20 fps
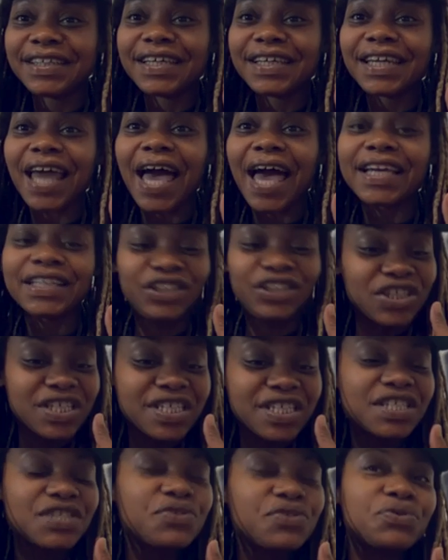like
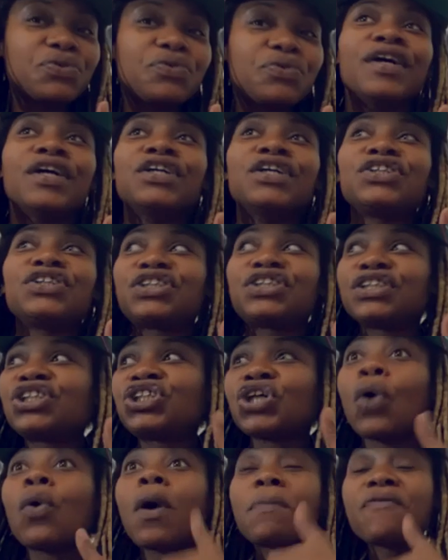just to
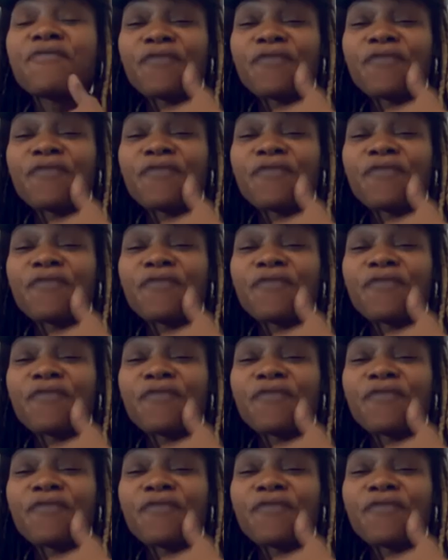show up